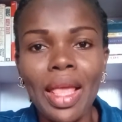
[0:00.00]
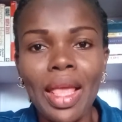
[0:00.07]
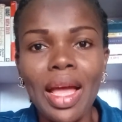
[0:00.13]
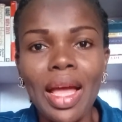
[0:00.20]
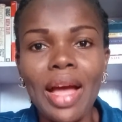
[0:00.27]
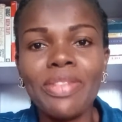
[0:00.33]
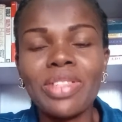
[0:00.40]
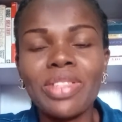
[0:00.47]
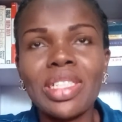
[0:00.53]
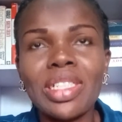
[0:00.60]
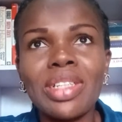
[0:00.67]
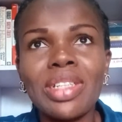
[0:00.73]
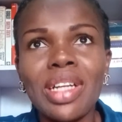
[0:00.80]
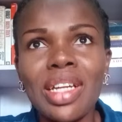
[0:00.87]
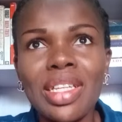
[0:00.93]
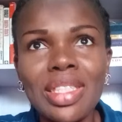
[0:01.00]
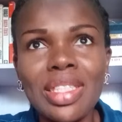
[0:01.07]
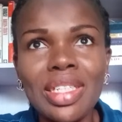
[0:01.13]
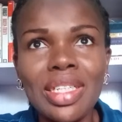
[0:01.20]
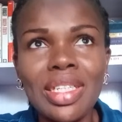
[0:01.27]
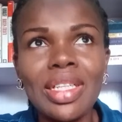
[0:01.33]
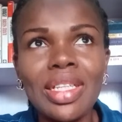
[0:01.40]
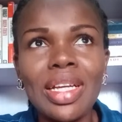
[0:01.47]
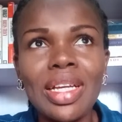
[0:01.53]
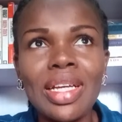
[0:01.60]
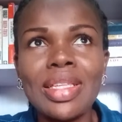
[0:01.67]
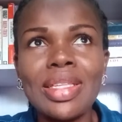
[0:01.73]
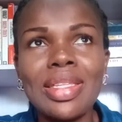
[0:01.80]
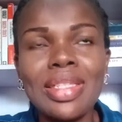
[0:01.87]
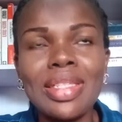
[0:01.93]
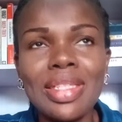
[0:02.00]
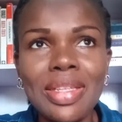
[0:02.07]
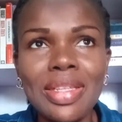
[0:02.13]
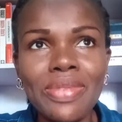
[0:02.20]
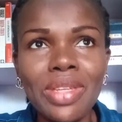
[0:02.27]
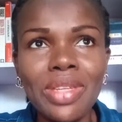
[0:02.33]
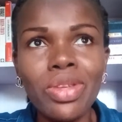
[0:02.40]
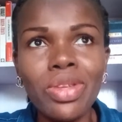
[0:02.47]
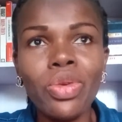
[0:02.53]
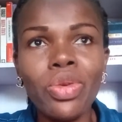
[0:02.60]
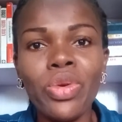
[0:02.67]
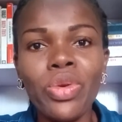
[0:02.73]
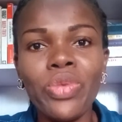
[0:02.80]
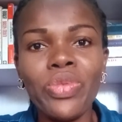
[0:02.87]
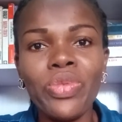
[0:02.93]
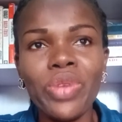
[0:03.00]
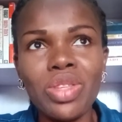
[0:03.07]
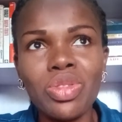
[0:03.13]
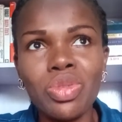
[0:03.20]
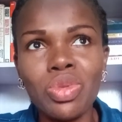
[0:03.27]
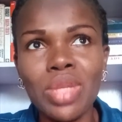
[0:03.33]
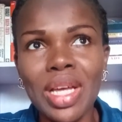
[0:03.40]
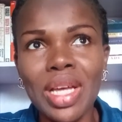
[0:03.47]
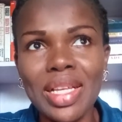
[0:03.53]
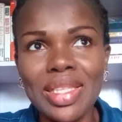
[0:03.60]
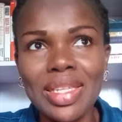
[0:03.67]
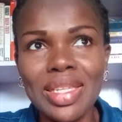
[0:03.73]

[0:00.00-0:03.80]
After grinding and sieving, you refer to that